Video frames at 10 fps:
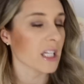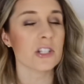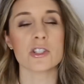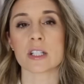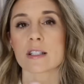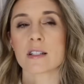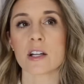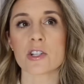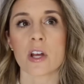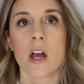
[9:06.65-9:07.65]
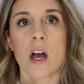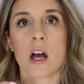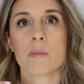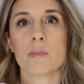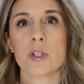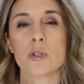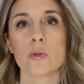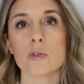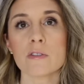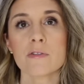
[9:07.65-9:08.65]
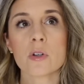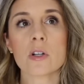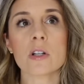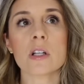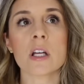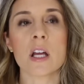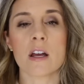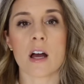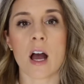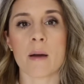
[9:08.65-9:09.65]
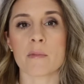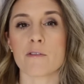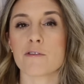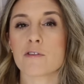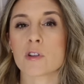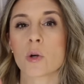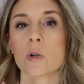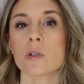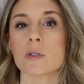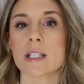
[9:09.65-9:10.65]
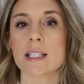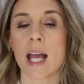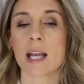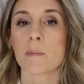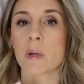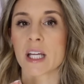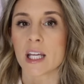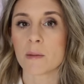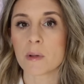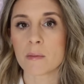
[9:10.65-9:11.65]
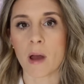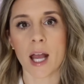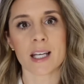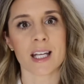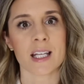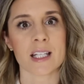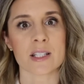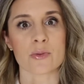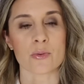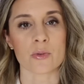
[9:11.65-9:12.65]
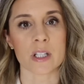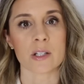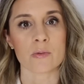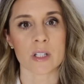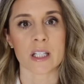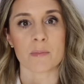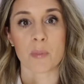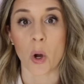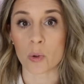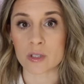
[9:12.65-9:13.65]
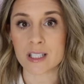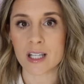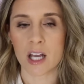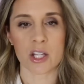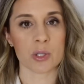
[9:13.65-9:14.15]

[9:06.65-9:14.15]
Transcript: It is just such a beautiful um, floral scent, but keep in mind it is really, really potent.